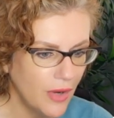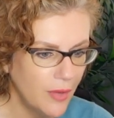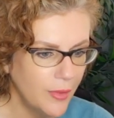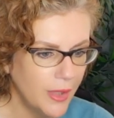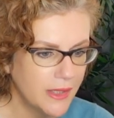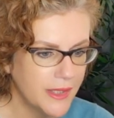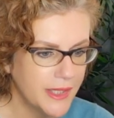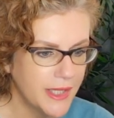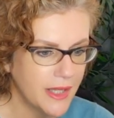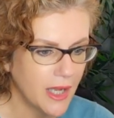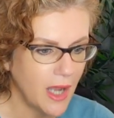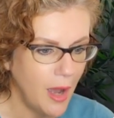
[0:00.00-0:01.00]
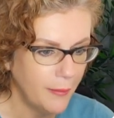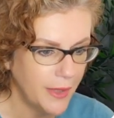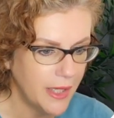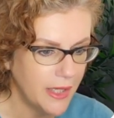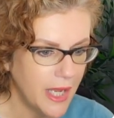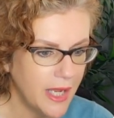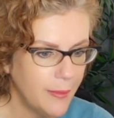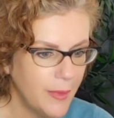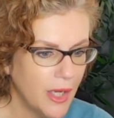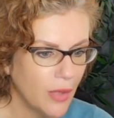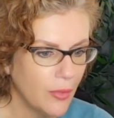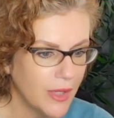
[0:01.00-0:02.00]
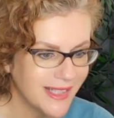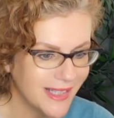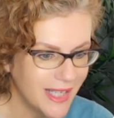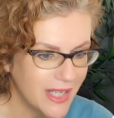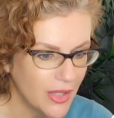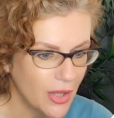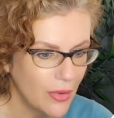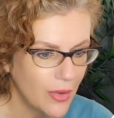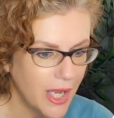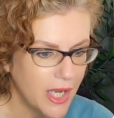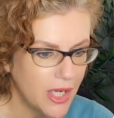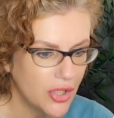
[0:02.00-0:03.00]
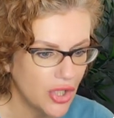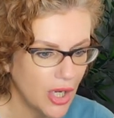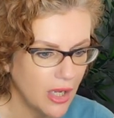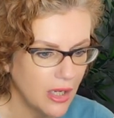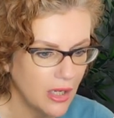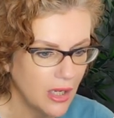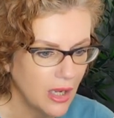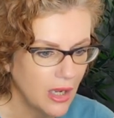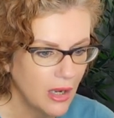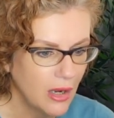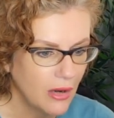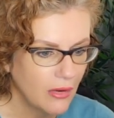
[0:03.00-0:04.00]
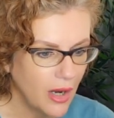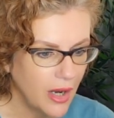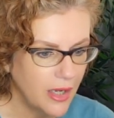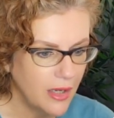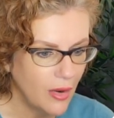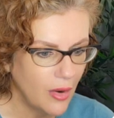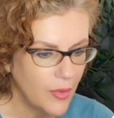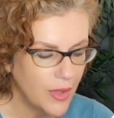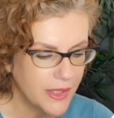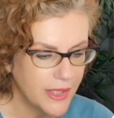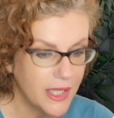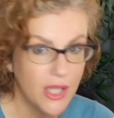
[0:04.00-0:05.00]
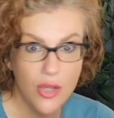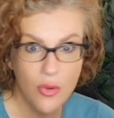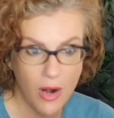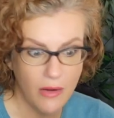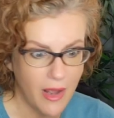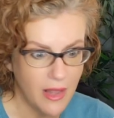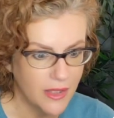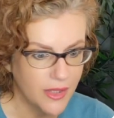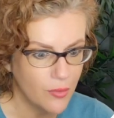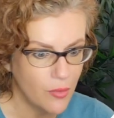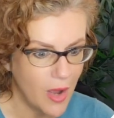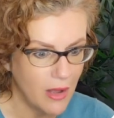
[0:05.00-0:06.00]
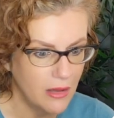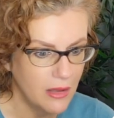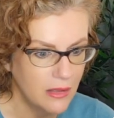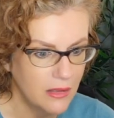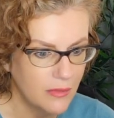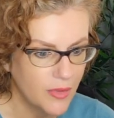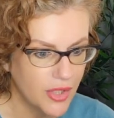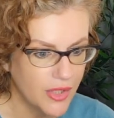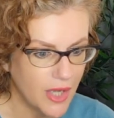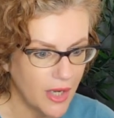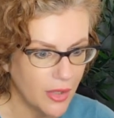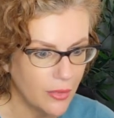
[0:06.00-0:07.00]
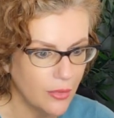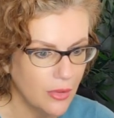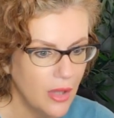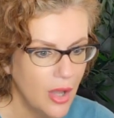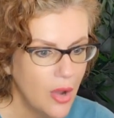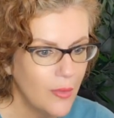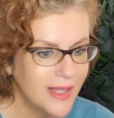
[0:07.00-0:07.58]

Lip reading: Right, we can see the company name here. We can see the location, right? We can see the URL as well, which is kind of cool.